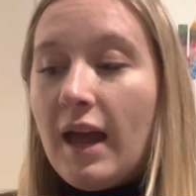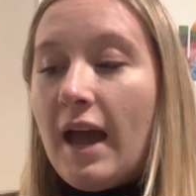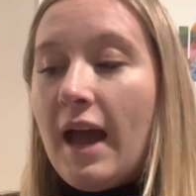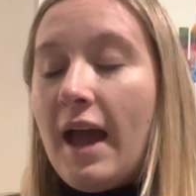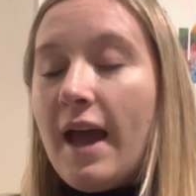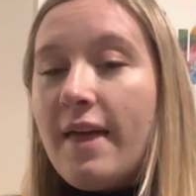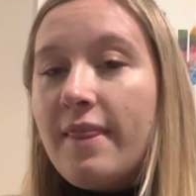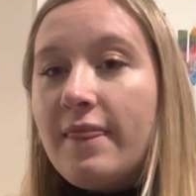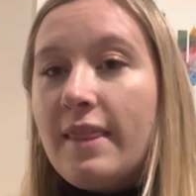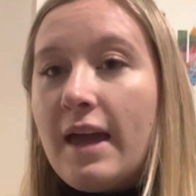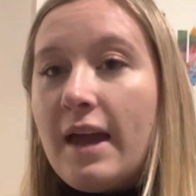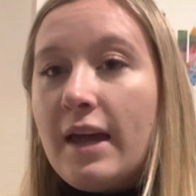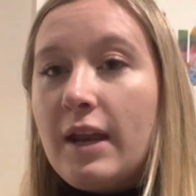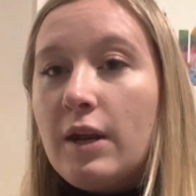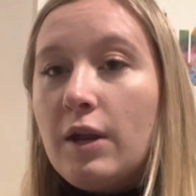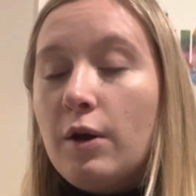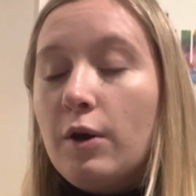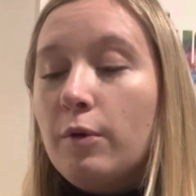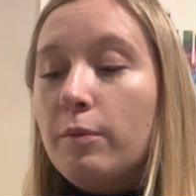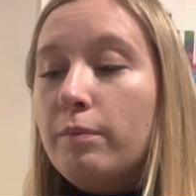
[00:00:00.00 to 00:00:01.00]
And
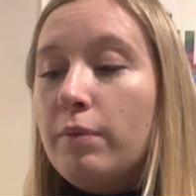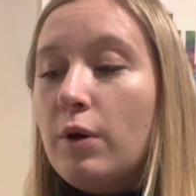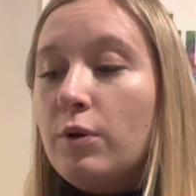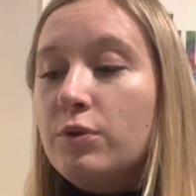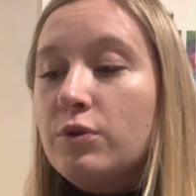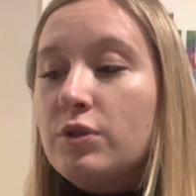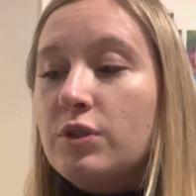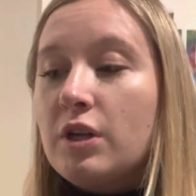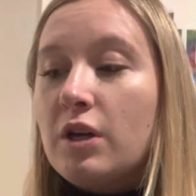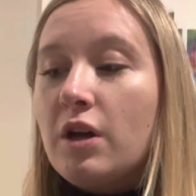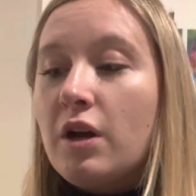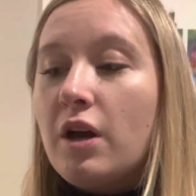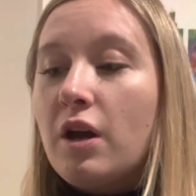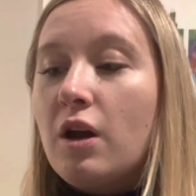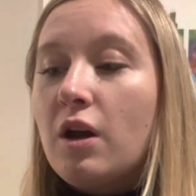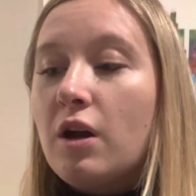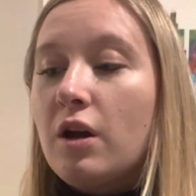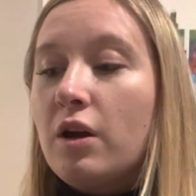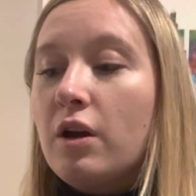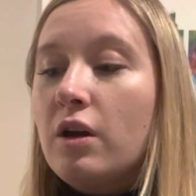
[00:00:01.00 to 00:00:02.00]
then
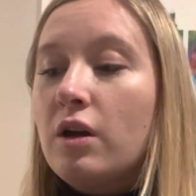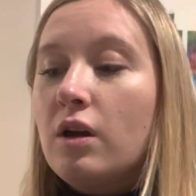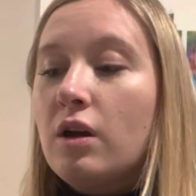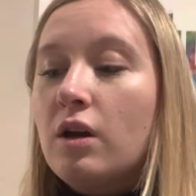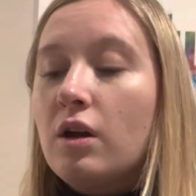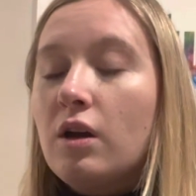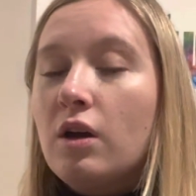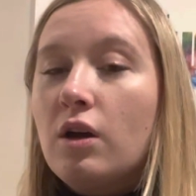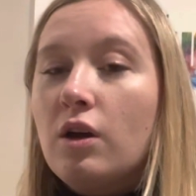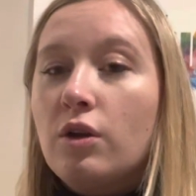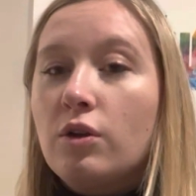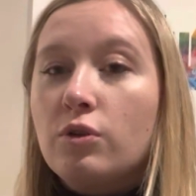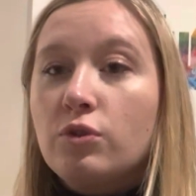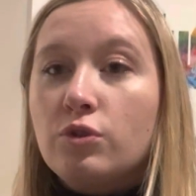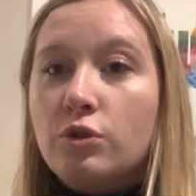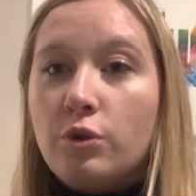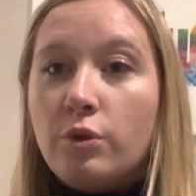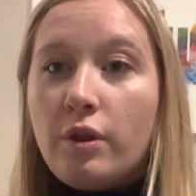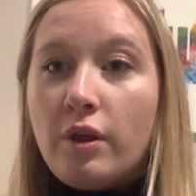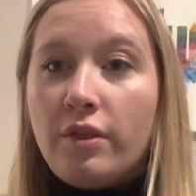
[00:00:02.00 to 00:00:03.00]
posterior
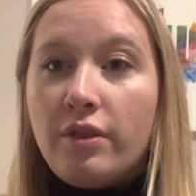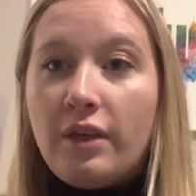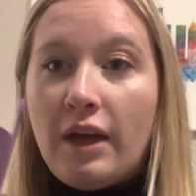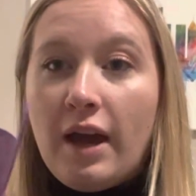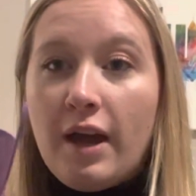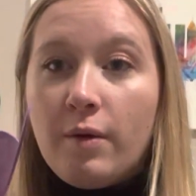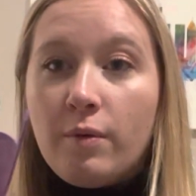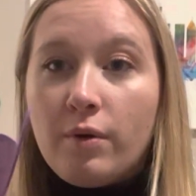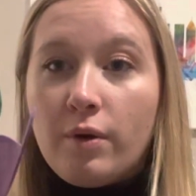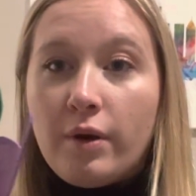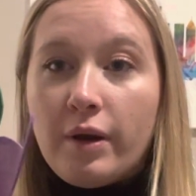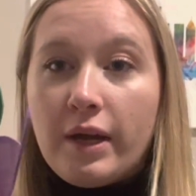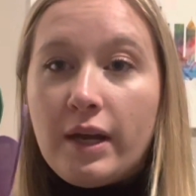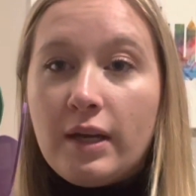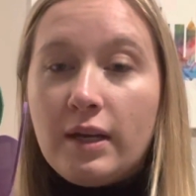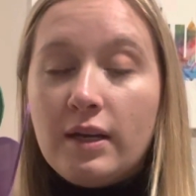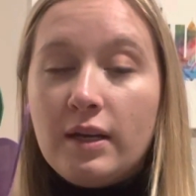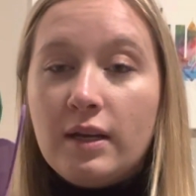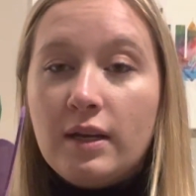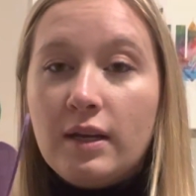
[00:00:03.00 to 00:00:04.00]
to the
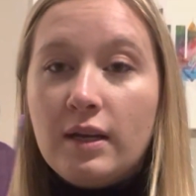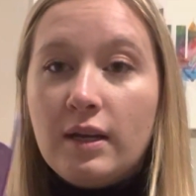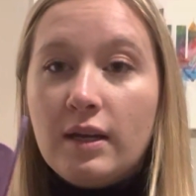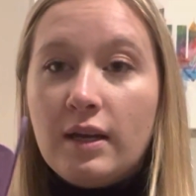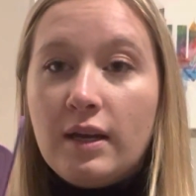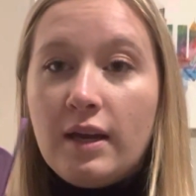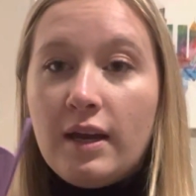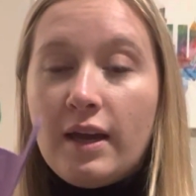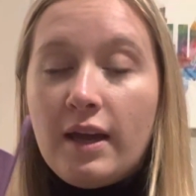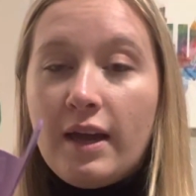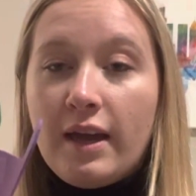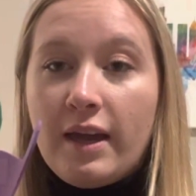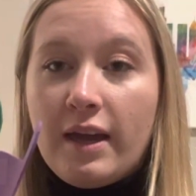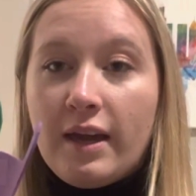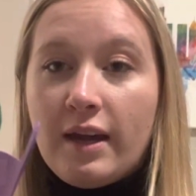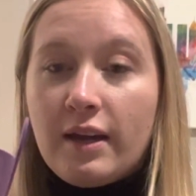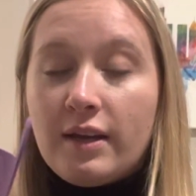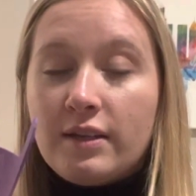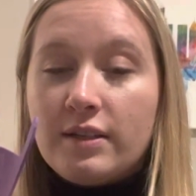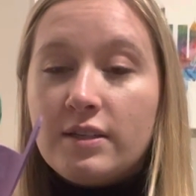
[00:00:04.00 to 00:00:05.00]
thyroid
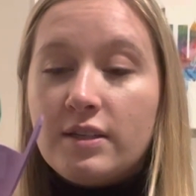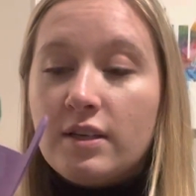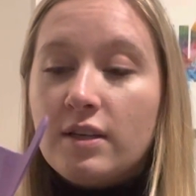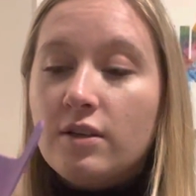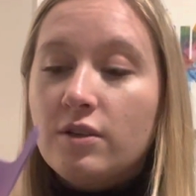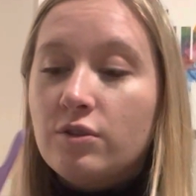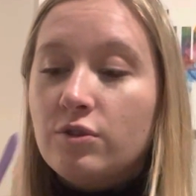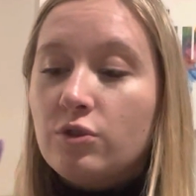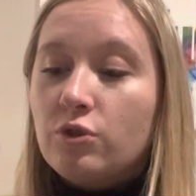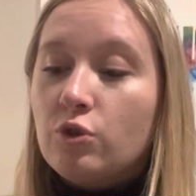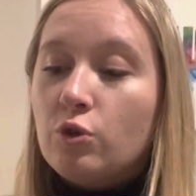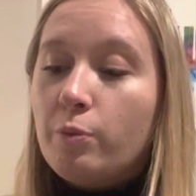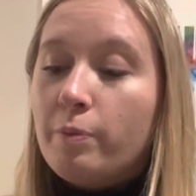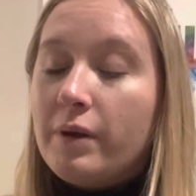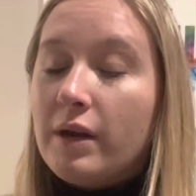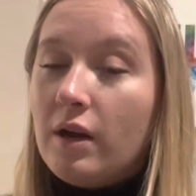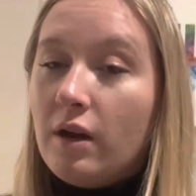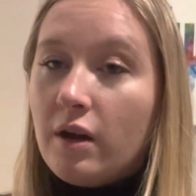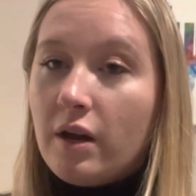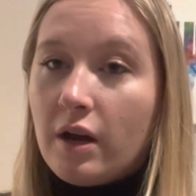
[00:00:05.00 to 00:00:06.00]
and
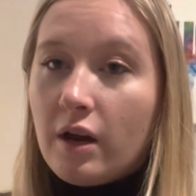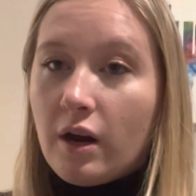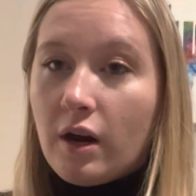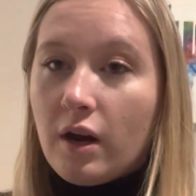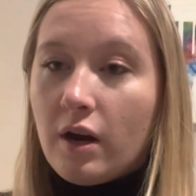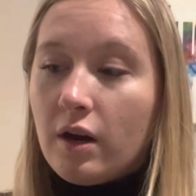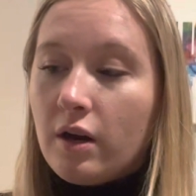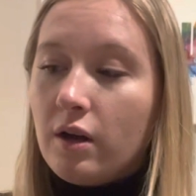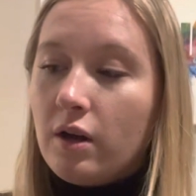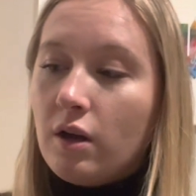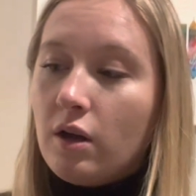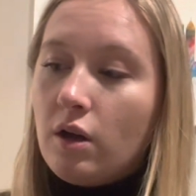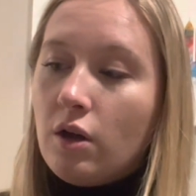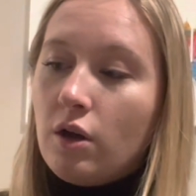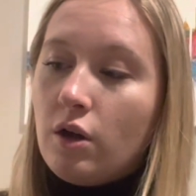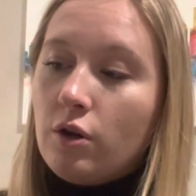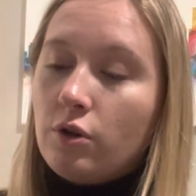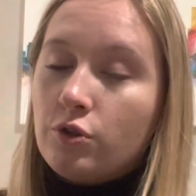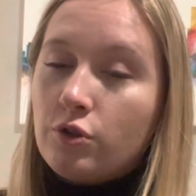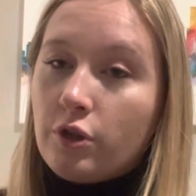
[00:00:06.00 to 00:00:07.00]
superior
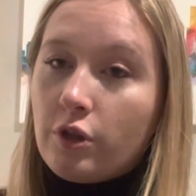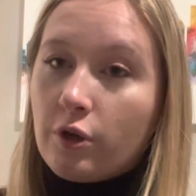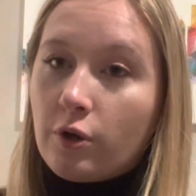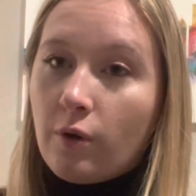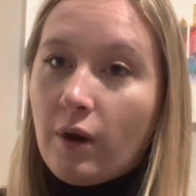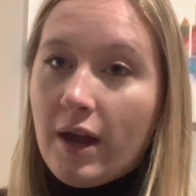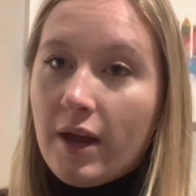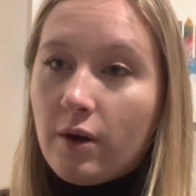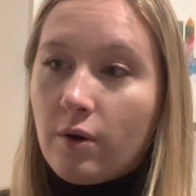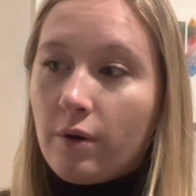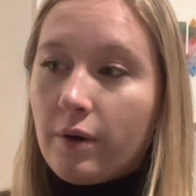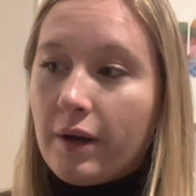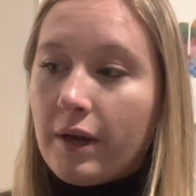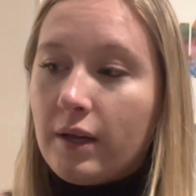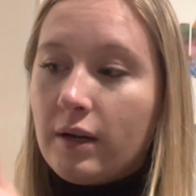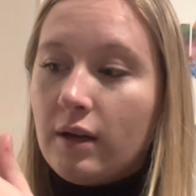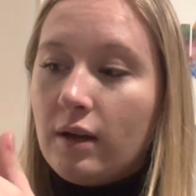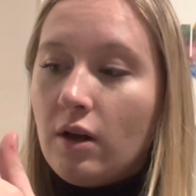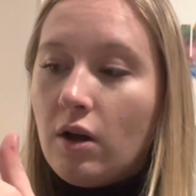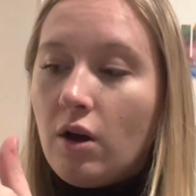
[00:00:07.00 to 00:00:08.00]
to the cricoid
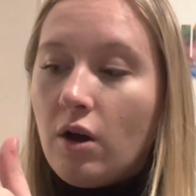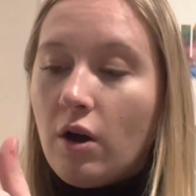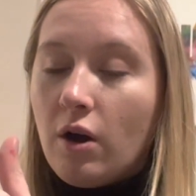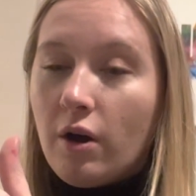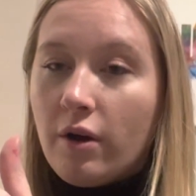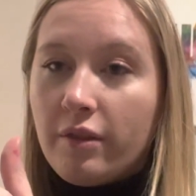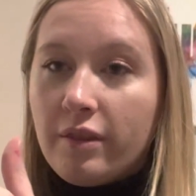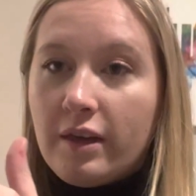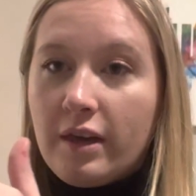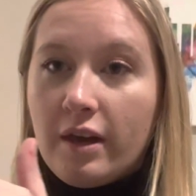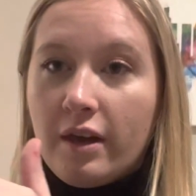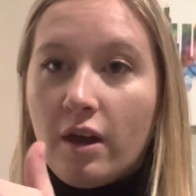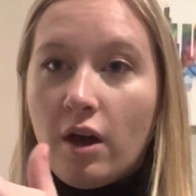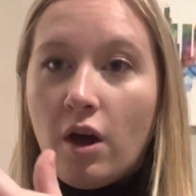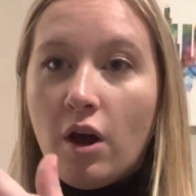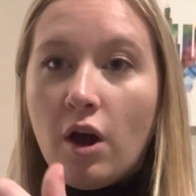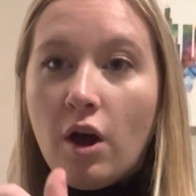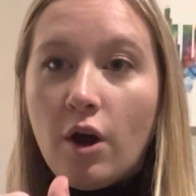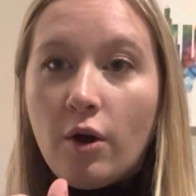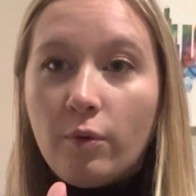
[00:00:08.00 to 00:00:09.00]
are the
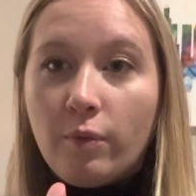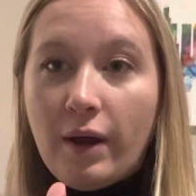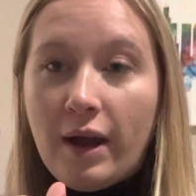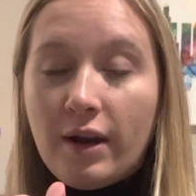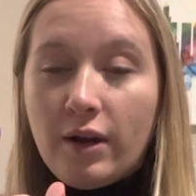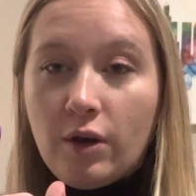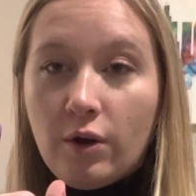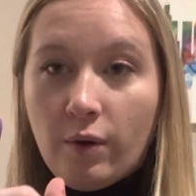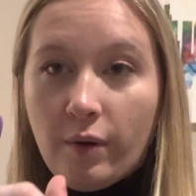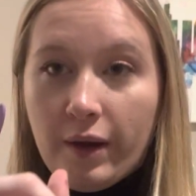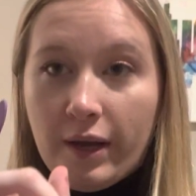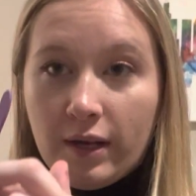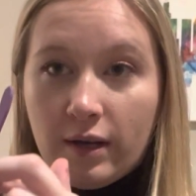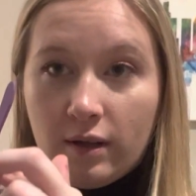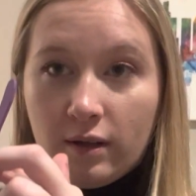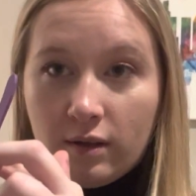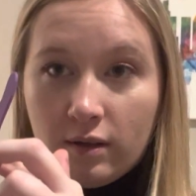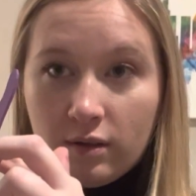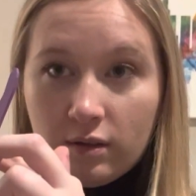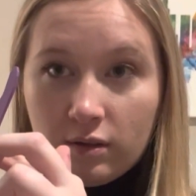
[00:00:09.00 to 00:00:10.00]
arytenoid
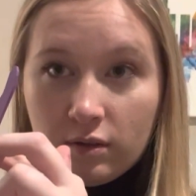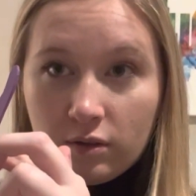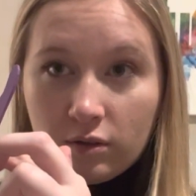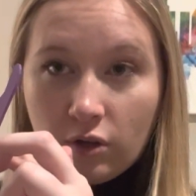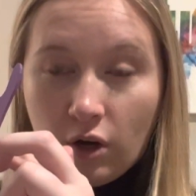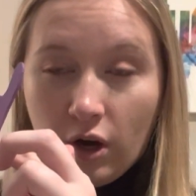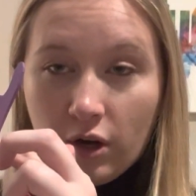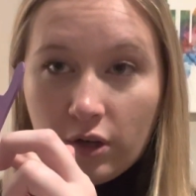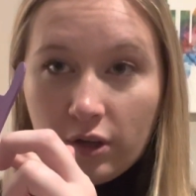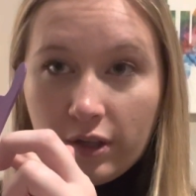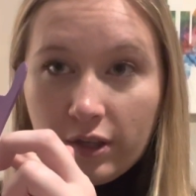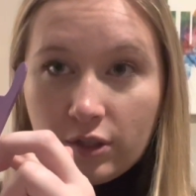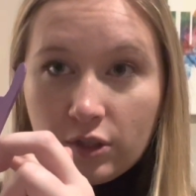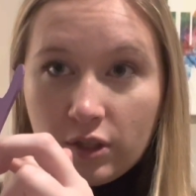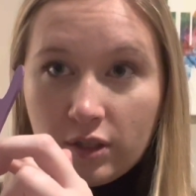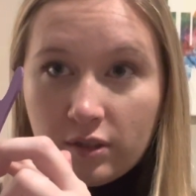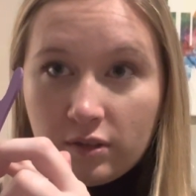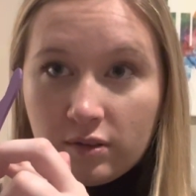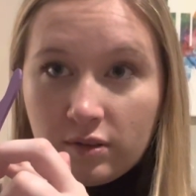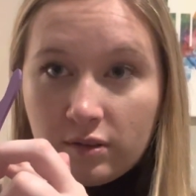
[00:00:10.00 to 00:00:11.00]

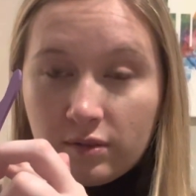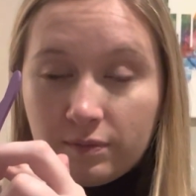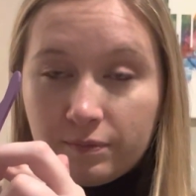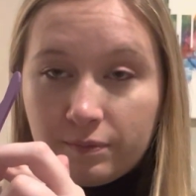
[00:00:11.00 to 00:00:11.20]
cartilages.